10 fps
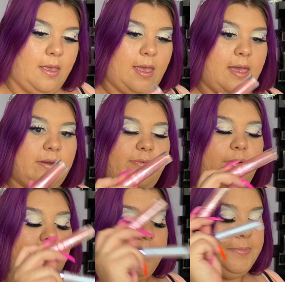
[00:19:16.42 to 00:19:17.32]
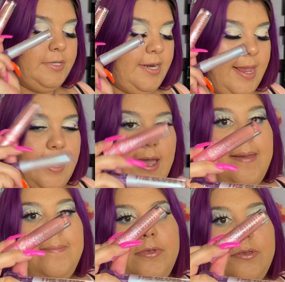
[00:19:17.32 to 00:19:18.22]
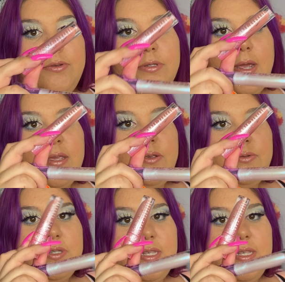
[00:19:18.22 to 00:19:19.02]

And for lips today, I used